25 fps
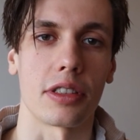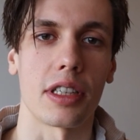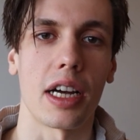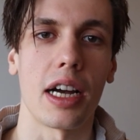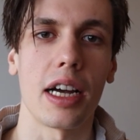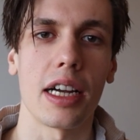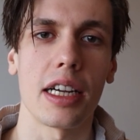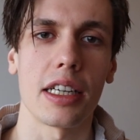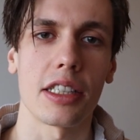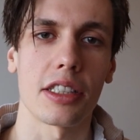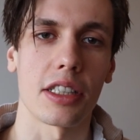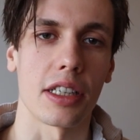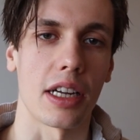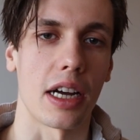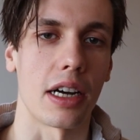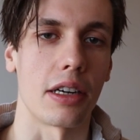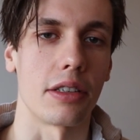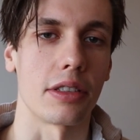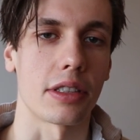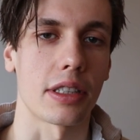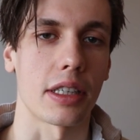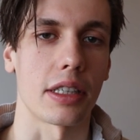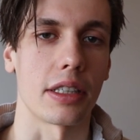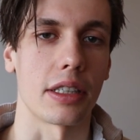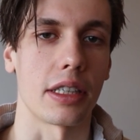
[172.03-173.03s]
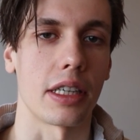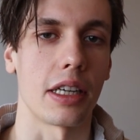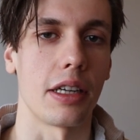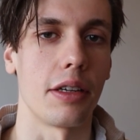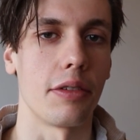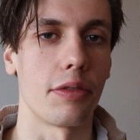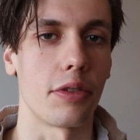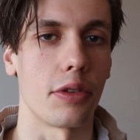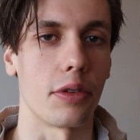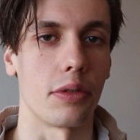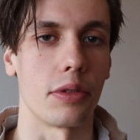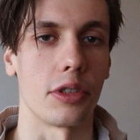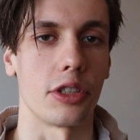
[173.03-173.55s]
diets and how it can
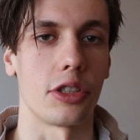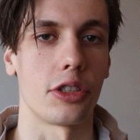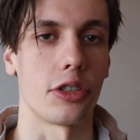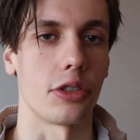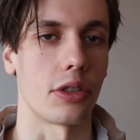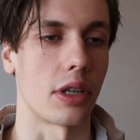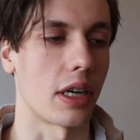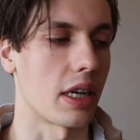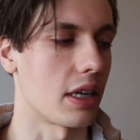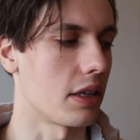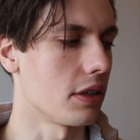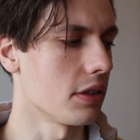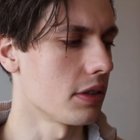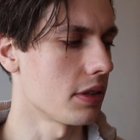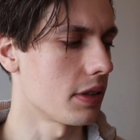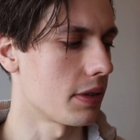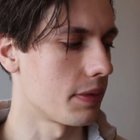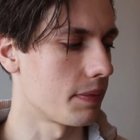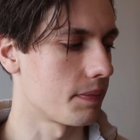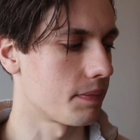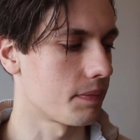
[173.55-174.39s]
influence your health.